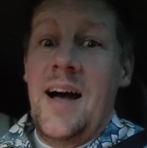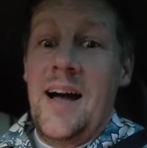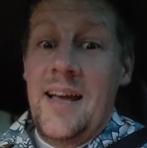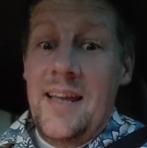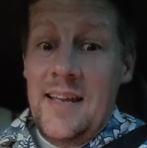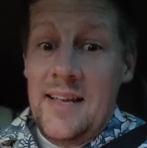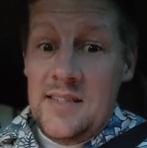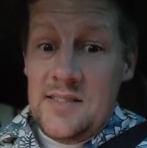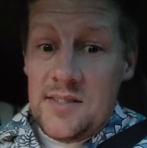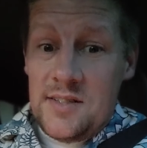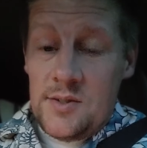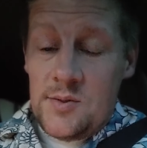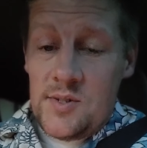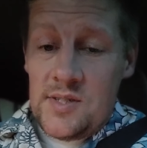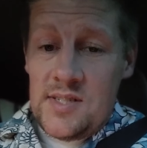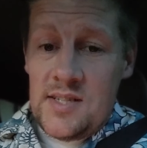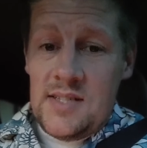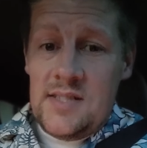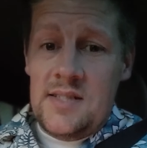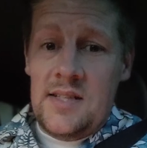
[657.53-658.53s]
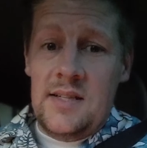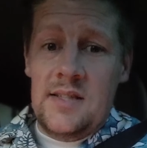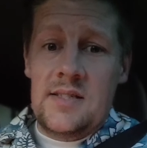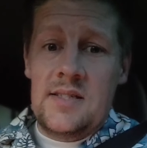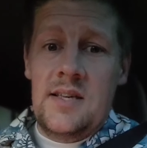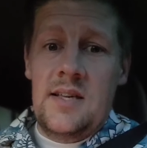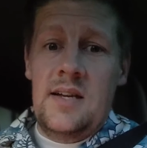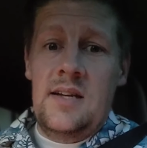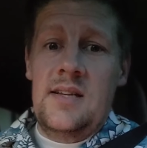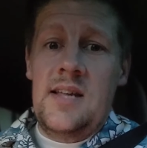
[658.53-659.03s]
insulin resistance
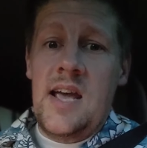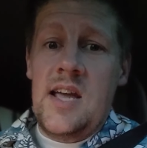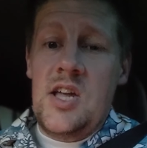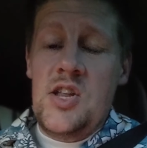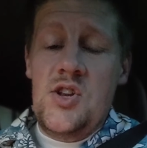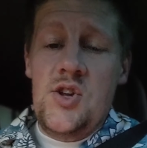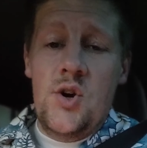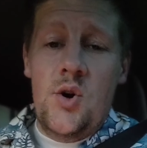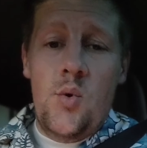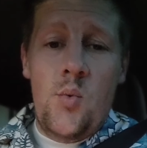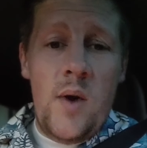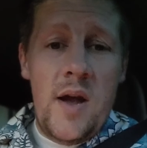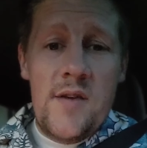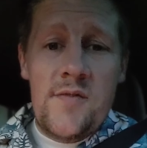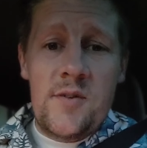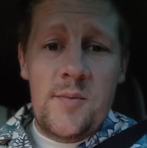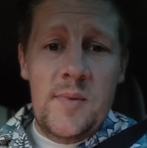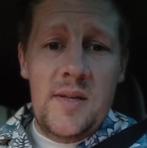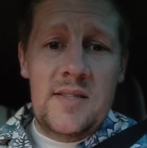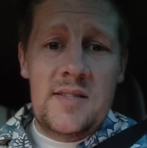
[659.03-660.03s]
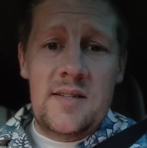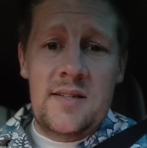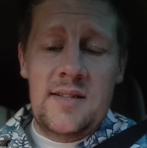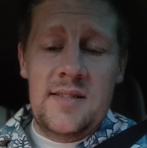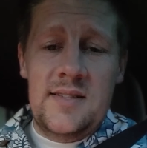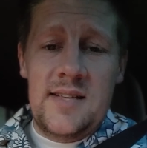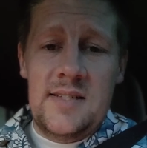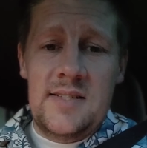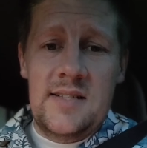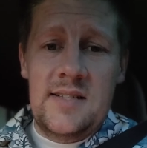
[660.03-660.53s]
and taking you away from insulin
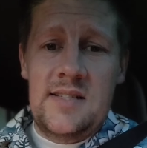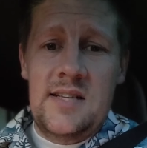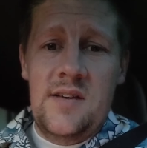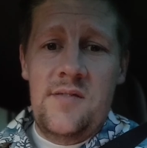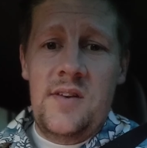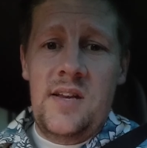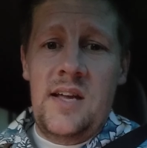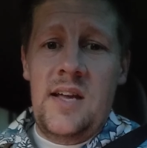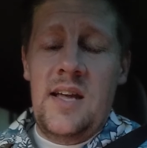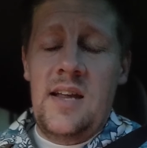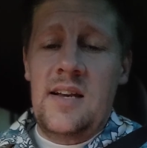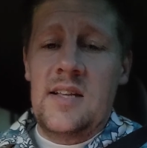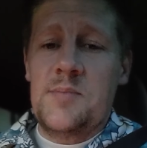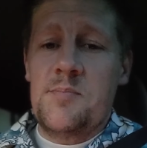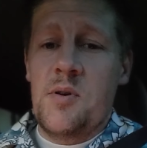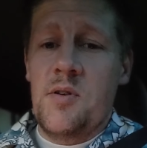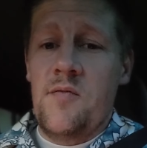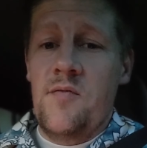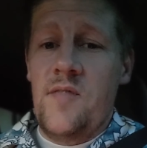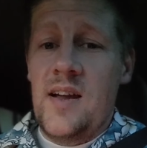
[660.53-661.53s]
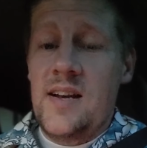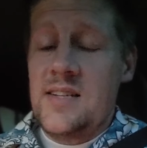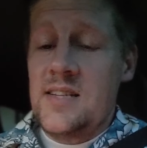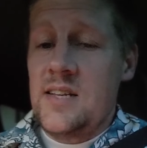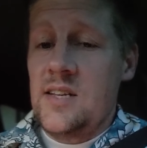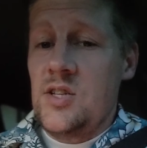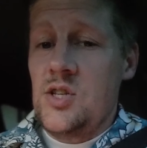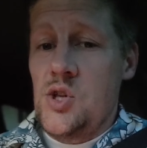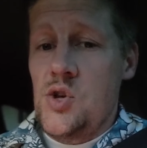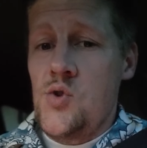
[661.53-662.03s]
sensitivity, and is
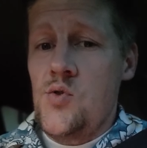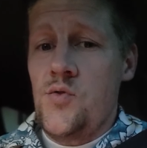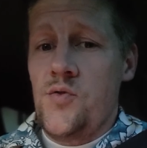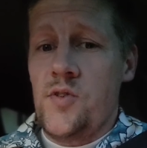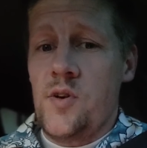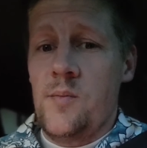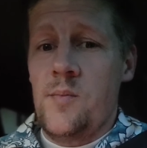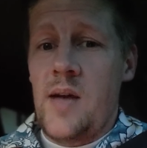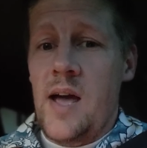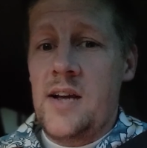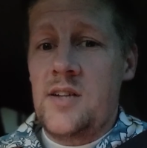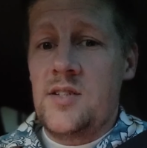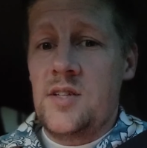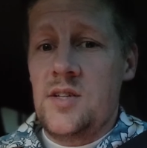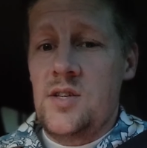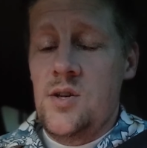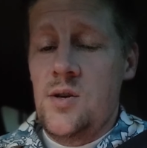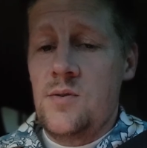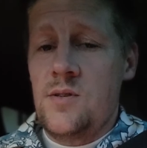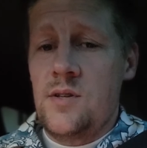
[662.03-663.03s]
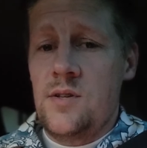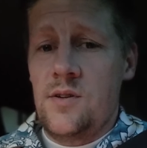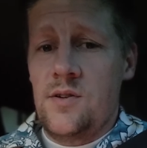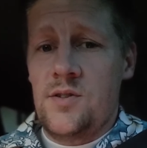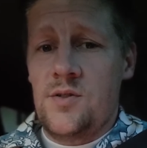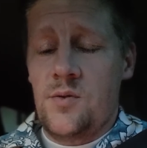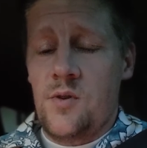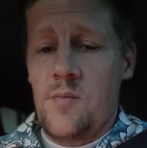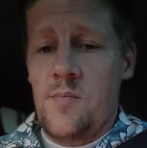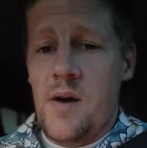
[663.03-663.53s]
preventing you from actually using your
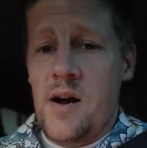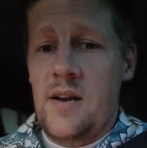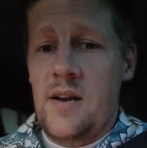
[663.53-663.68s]
stored body